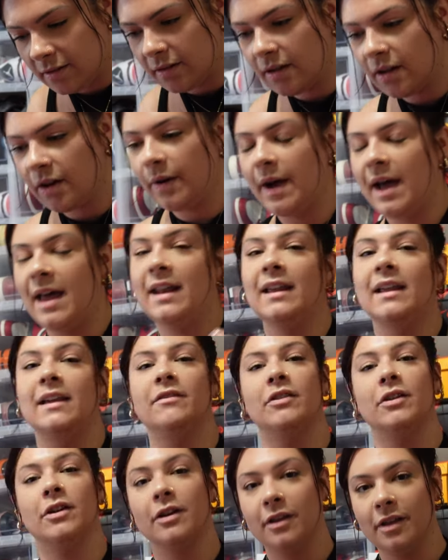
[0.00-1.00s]
Go ahead and give
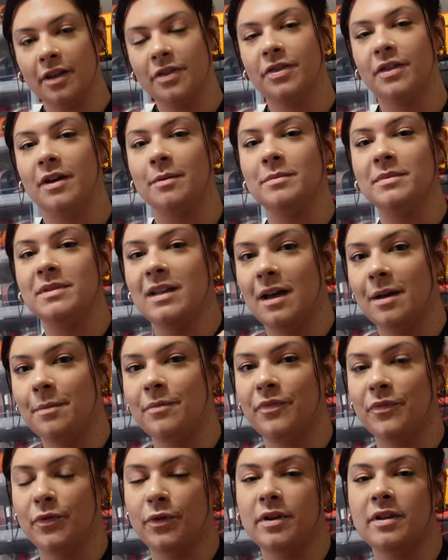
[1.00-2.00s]
your girl a thumbs
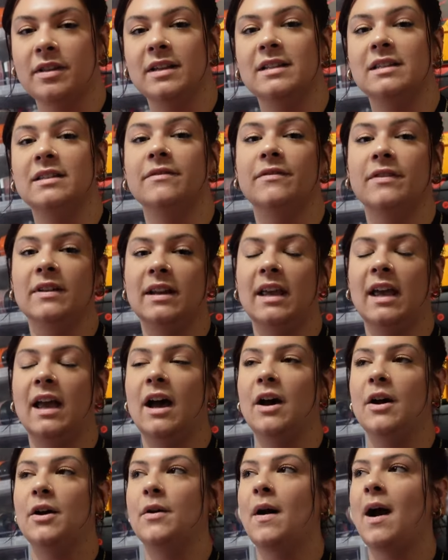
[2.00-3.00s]
up for this
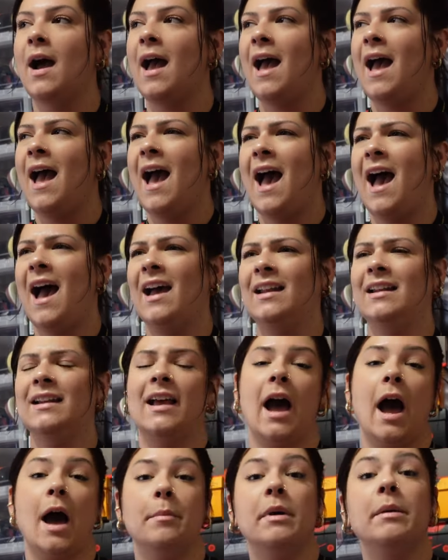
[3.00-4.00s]
video and
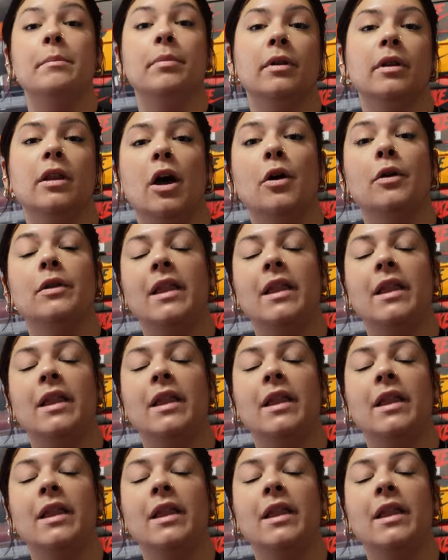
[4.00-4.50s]
comment below.